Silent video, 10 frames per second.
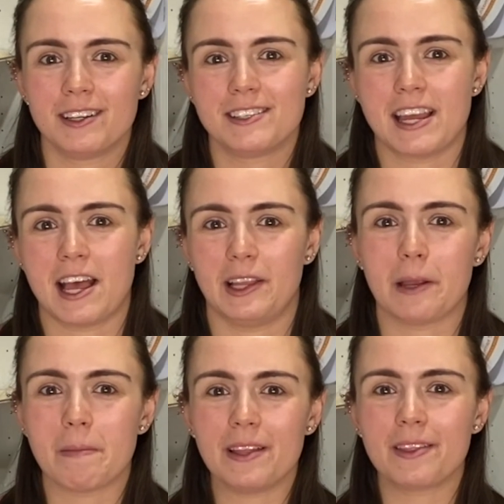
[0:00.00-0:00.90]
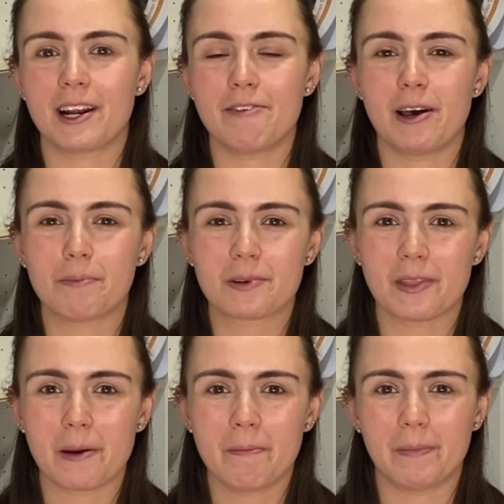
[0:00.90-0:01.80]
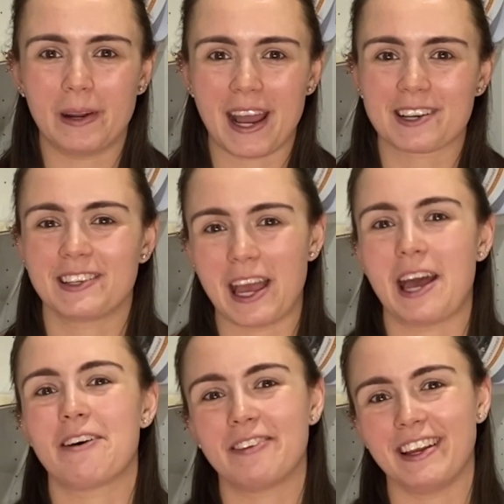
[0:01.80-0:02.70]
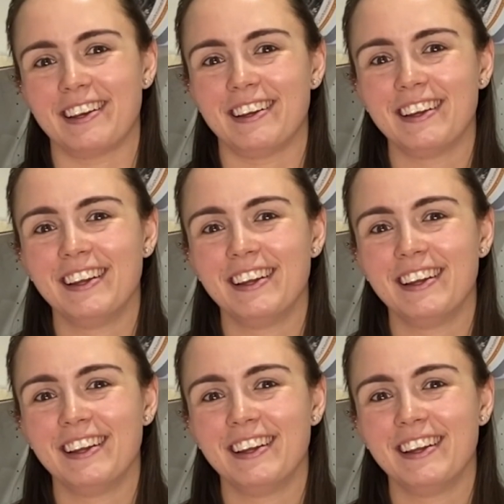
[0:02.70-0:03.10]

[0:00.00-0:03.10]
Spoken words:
telling me that I've helped them, but actually having a